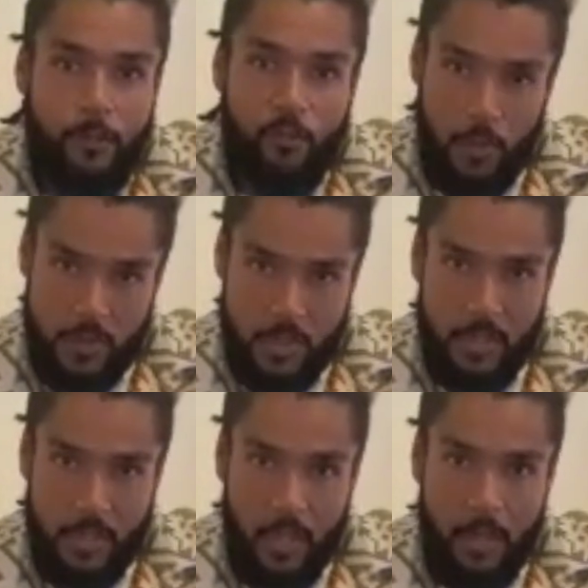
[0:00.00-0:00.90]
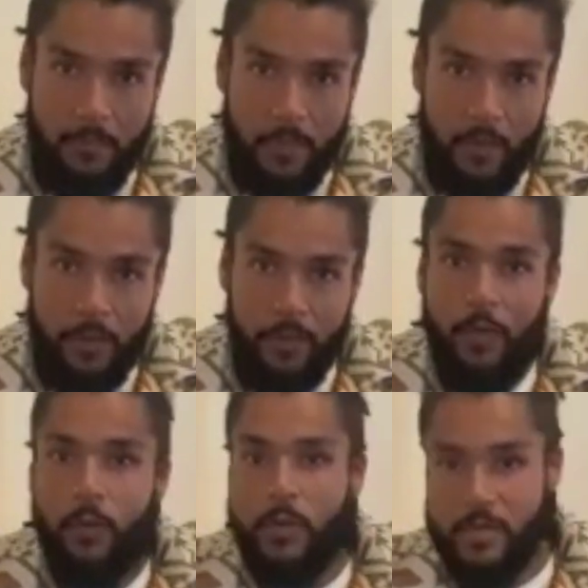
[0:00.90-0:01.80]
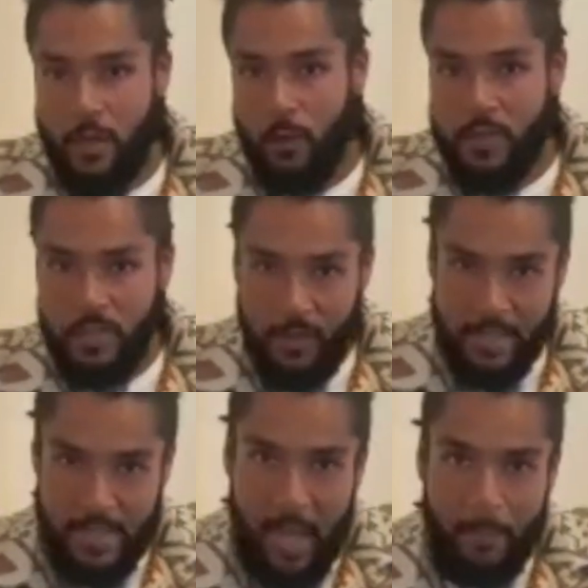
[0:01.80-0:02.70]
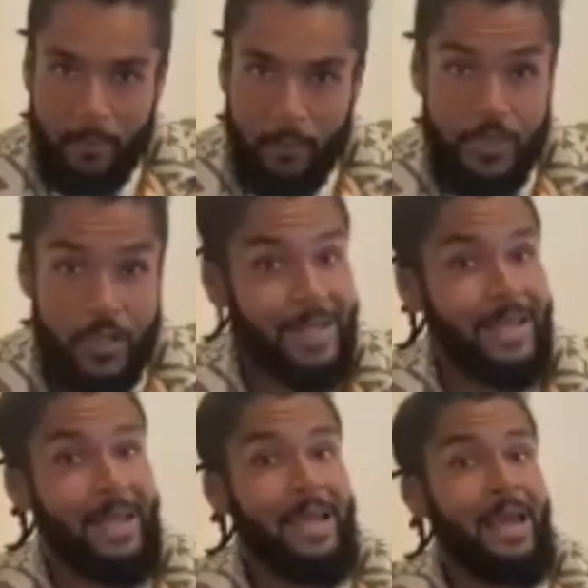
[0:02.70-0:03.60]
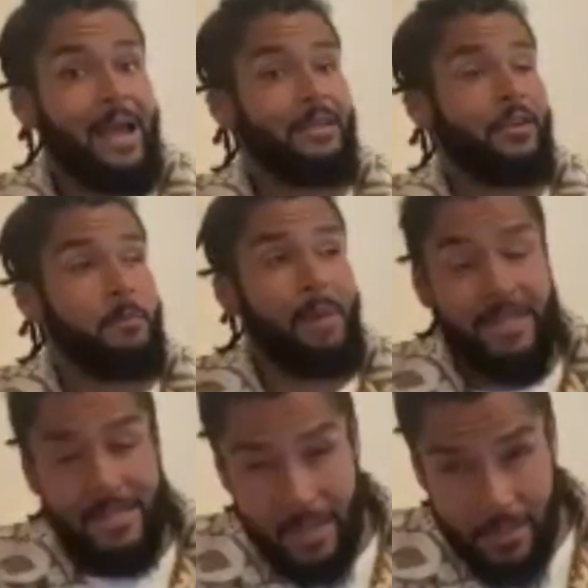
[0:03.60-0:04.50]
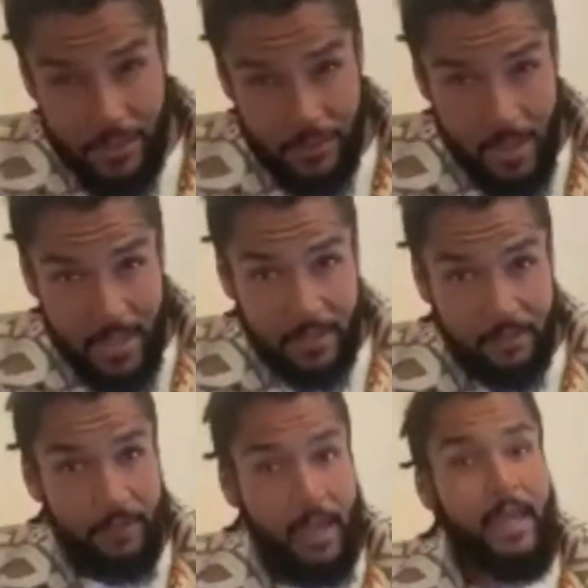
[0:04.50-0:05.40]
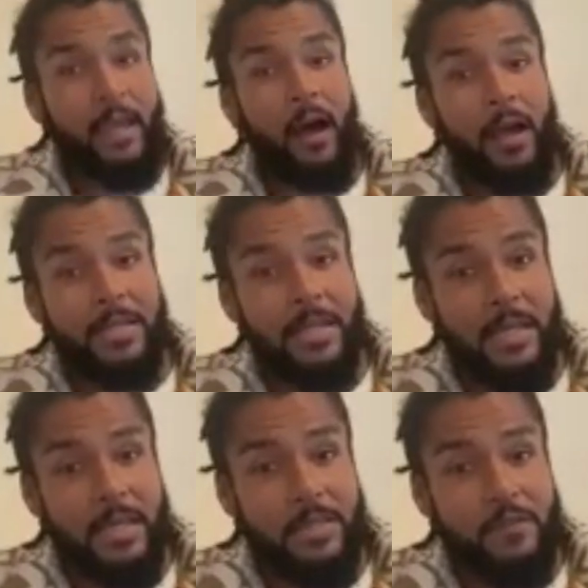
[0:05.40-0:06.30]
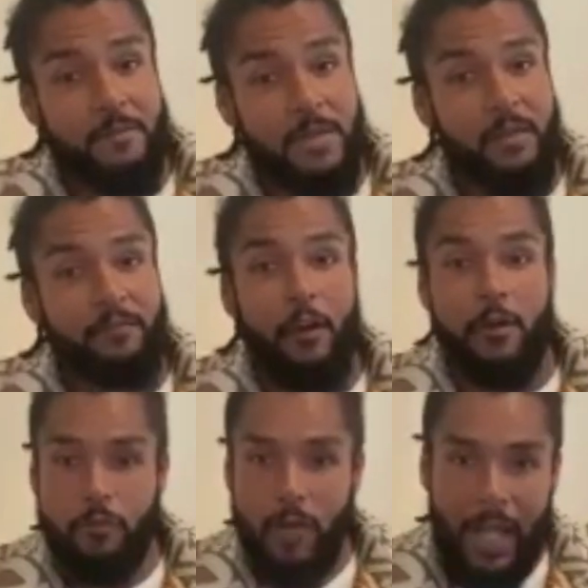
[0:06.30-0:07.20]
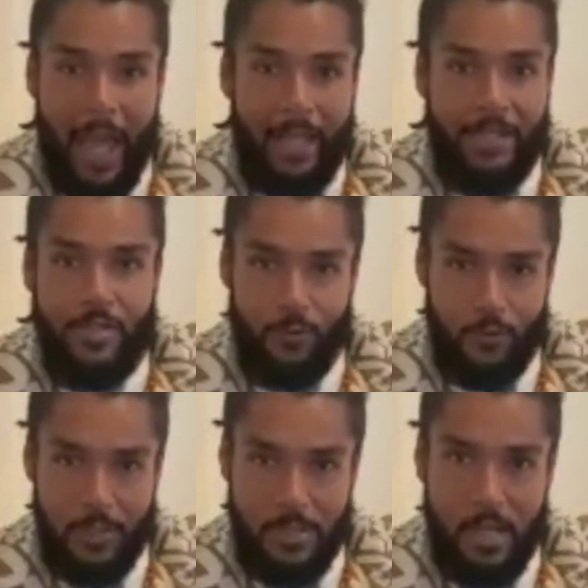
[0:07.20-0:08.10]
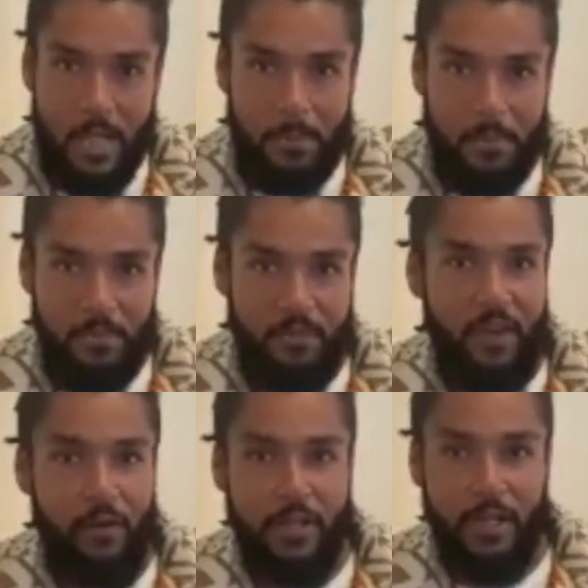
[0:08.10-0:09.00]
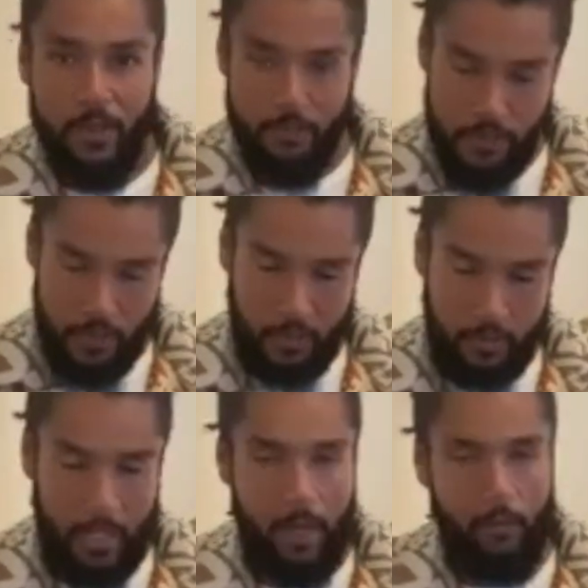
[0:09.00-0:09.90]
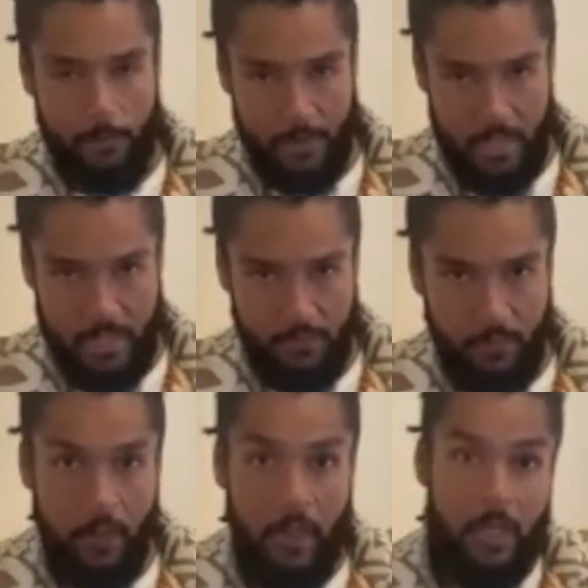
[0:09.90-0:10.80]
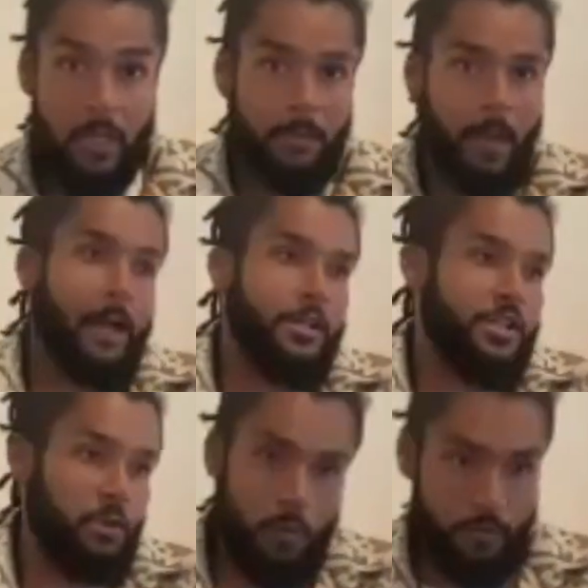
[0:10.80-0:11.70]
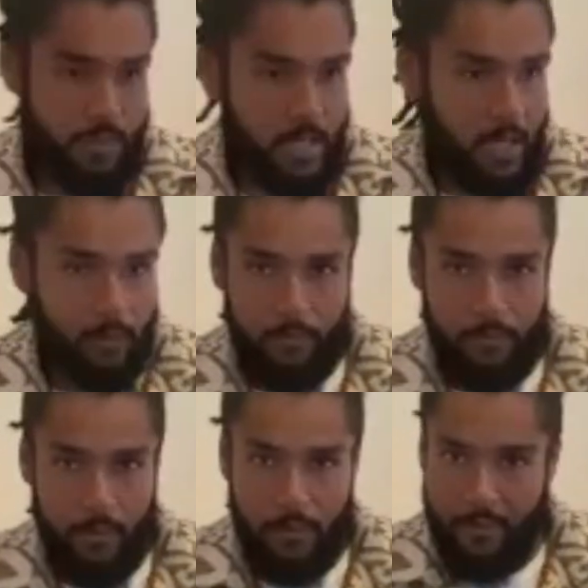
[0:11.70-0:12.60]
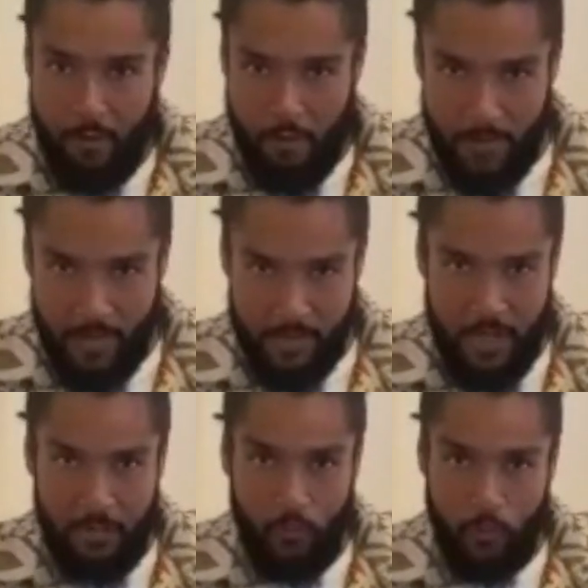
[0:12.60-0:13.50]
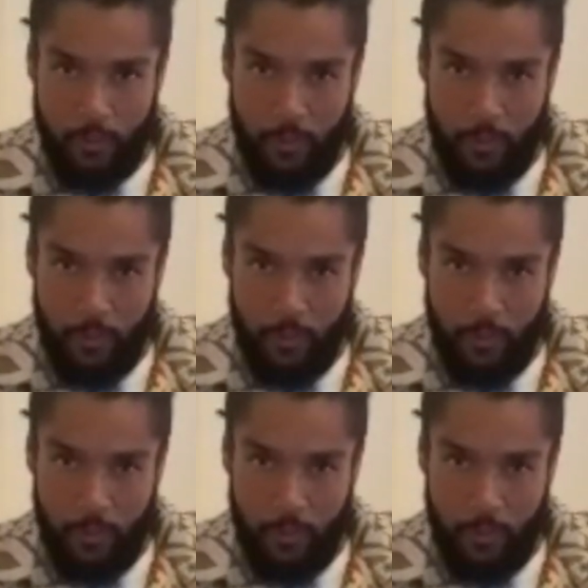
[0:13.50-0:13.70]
with what's going to come. You don't always know what's going to happen on the journey. And, meditation may convey ideas of being very relaxed all the time and very kind of chilled out and peaceful. But actually with sound therapy in general,